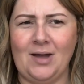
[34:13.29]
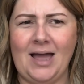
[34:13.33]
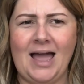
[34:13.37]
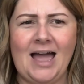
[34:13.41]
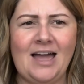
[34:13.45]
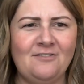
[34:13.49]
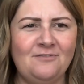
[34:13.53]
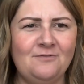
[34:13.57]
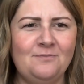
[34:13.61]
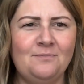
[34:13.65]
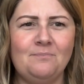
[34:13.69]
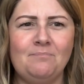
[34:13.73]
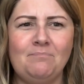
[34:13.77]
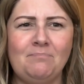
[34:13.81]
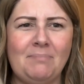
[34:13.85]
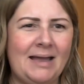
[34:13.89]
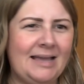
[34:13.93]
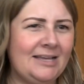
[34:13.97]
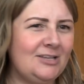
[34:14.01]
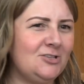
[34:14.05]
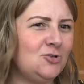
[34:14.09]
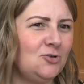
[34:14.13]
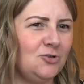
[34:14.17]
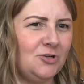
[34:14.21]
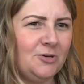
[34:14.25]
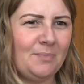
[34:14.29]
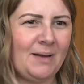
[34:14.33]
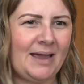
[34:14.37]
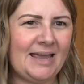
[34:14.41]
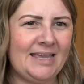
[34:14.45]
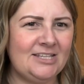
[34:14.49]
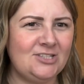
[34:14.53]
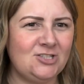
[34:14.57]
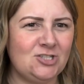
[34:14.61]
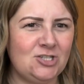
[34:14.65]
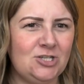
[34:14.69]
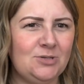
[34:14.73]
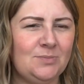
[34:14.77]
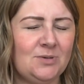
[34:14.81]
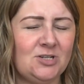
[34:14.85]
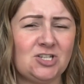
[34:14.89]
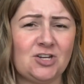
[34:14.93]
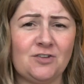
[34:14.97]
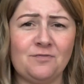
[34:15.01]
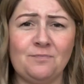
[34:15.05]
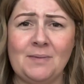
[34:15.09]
I haven't banged on about it too much.